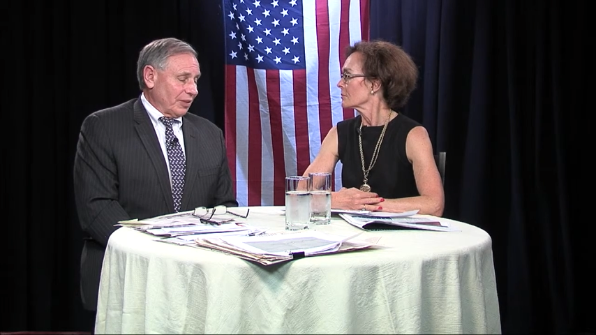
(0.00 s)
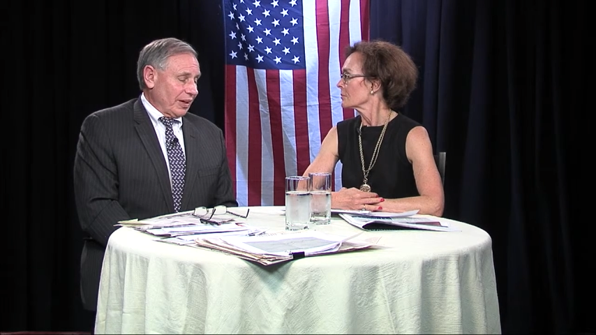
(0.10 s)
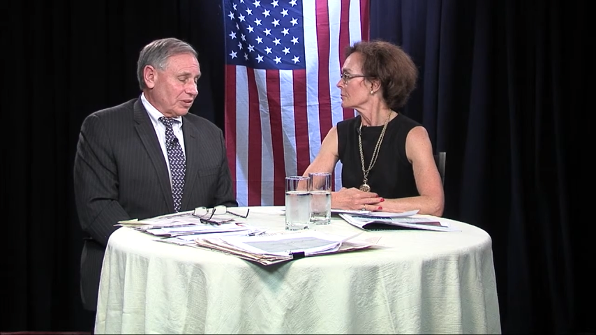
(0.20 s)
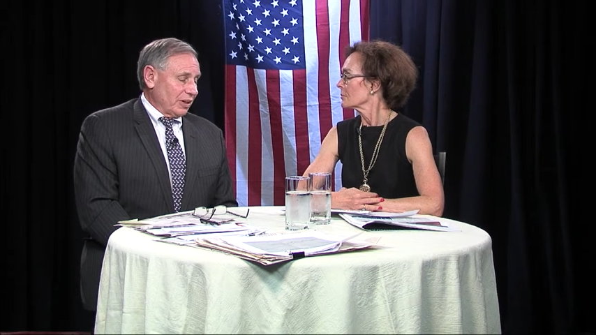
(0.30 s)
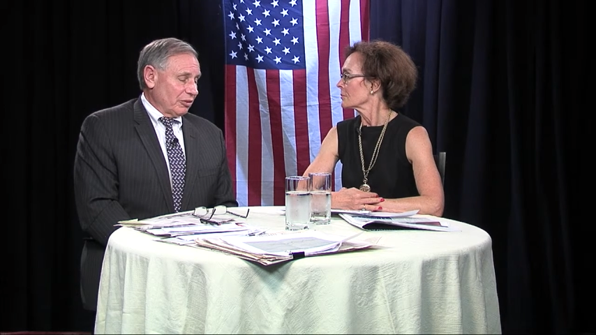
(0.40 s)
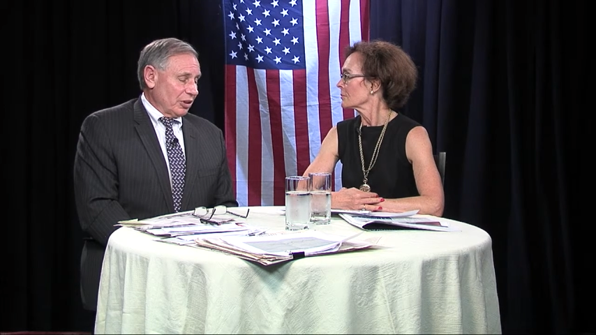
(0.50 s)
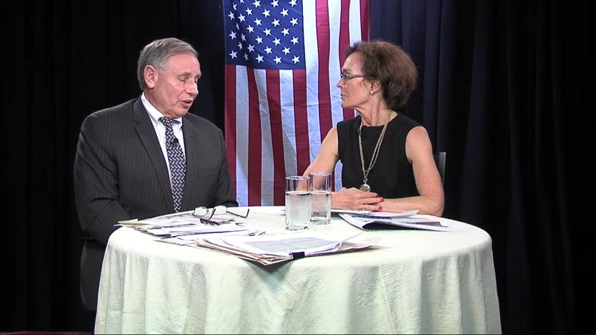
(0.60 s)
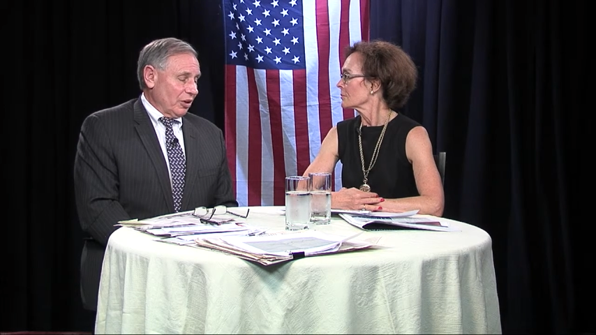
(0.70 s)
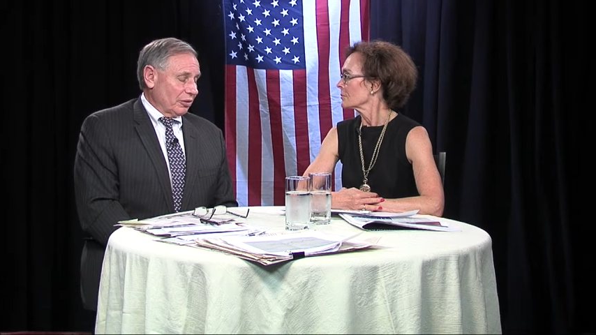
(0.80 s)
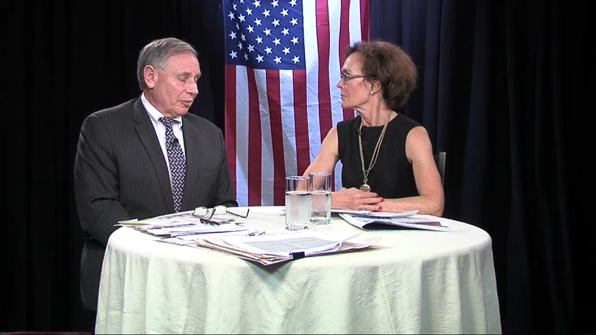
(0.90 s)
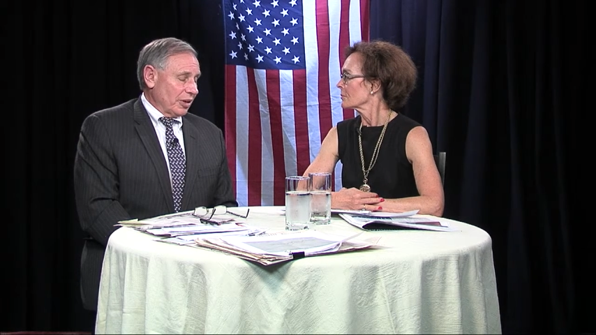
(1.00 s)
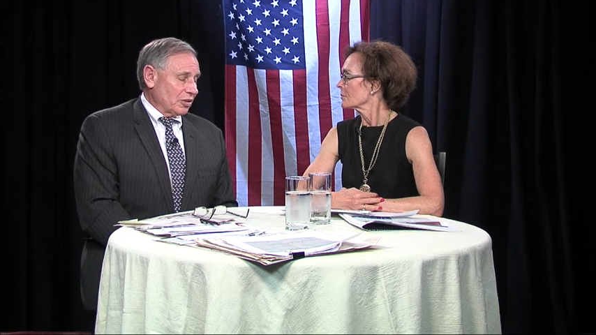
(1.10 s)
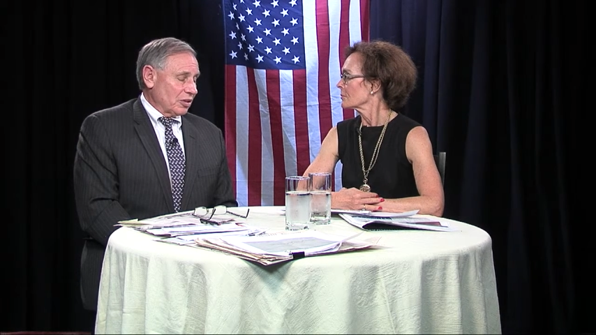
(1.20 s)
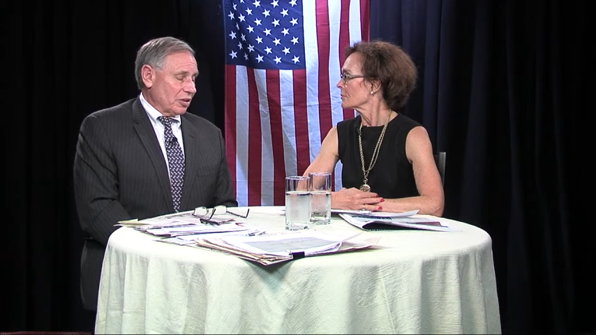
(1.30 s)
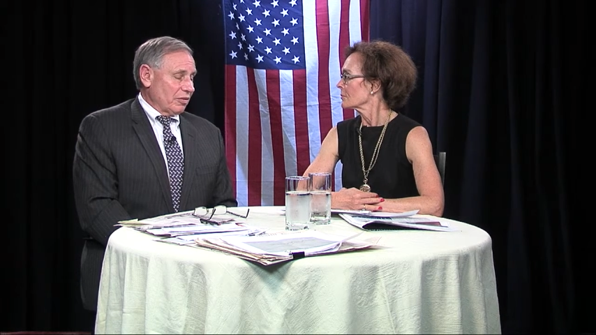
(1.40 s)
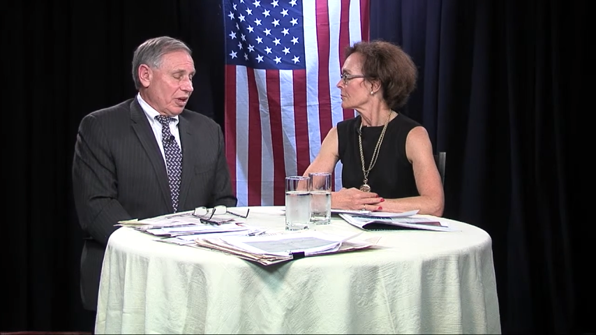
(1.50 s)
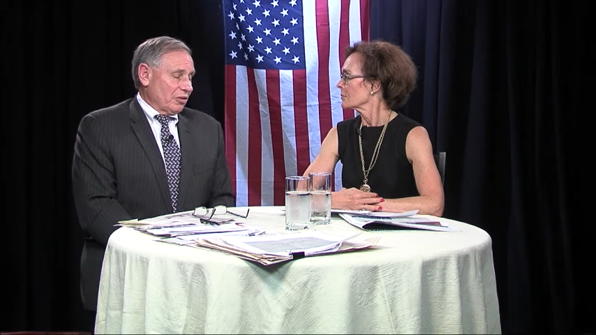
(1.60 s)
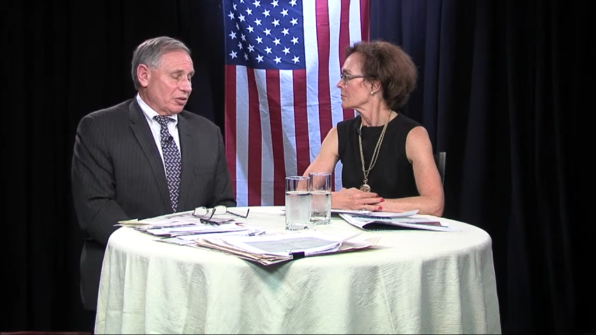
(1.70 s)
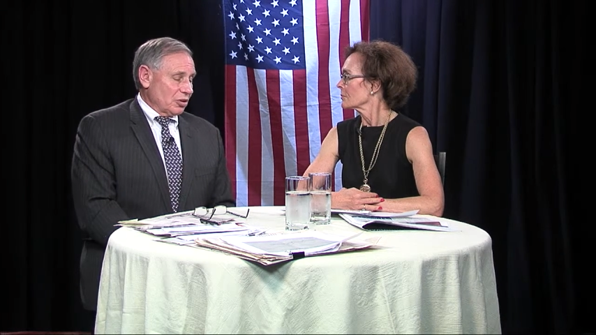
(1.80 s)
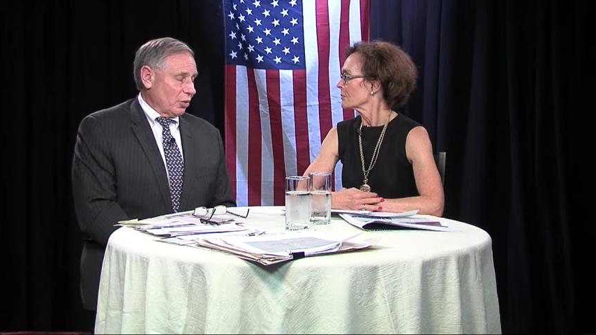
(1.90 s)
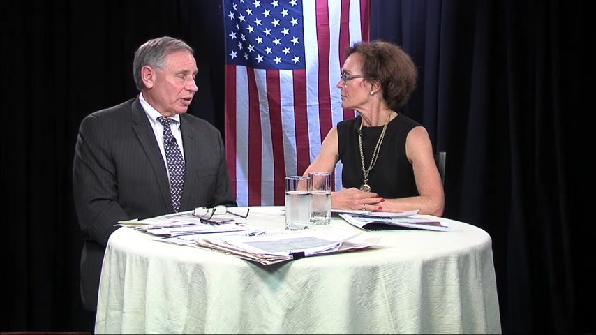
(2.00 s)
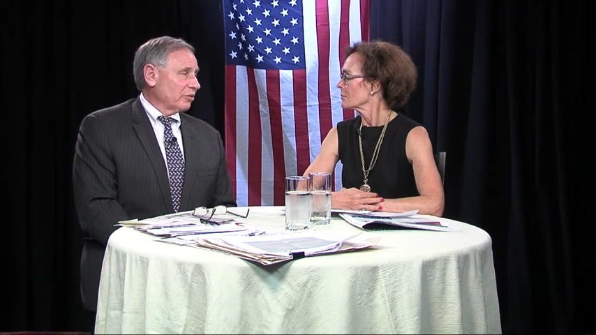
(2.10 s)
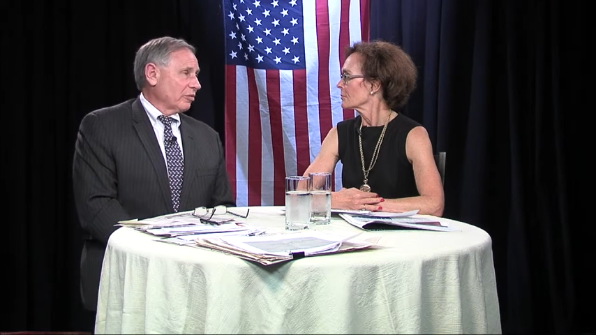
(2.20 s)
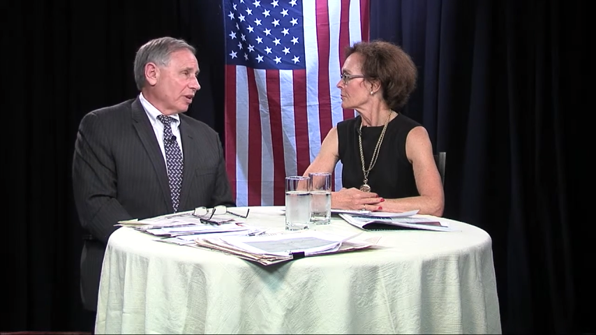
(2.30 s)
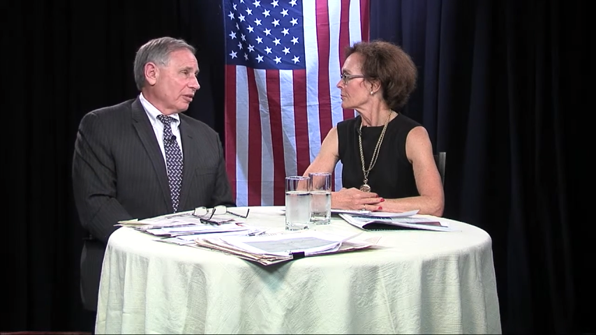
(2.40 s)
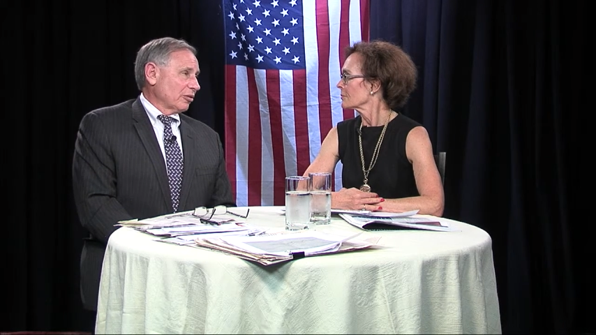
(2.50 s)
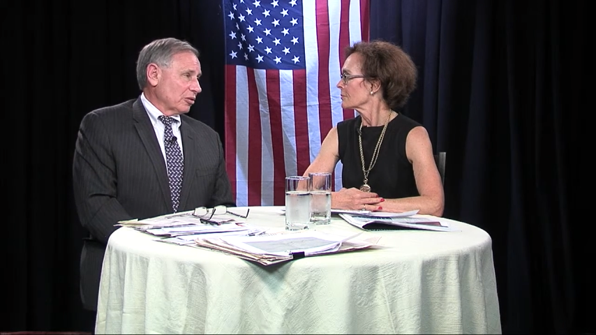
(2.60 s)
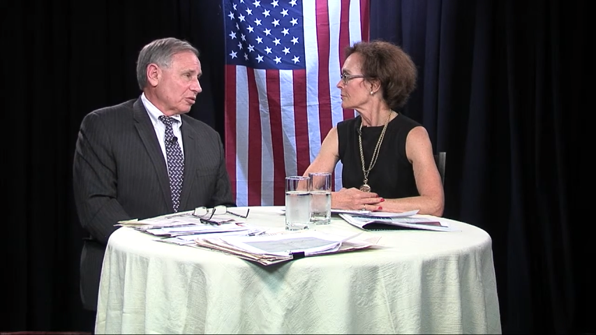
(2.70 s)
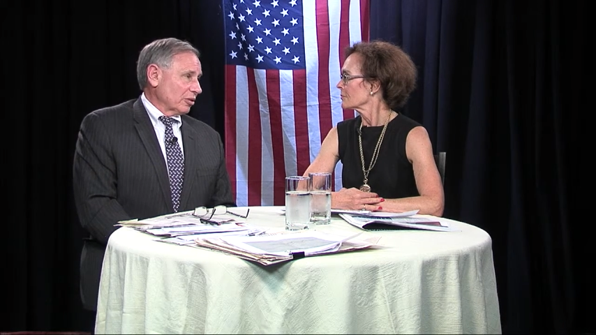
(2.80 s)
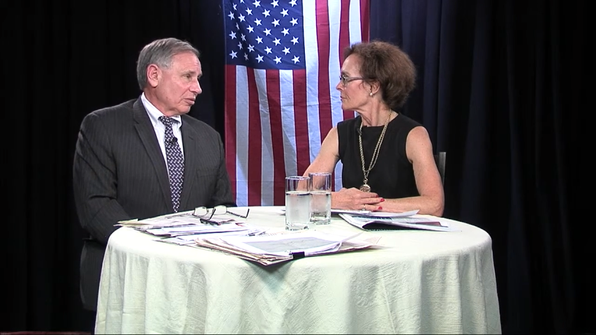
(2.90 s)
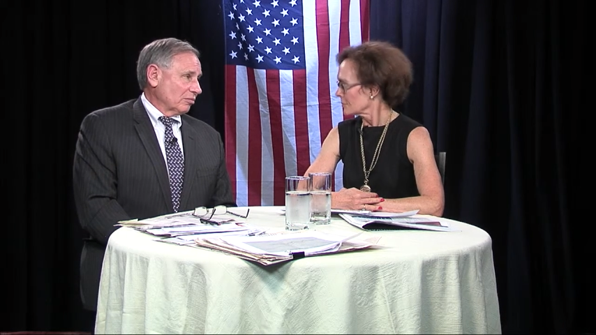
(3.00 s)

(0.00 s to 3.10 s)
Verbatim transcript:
Speaker 1: activity on the basis of the 125th anniversary.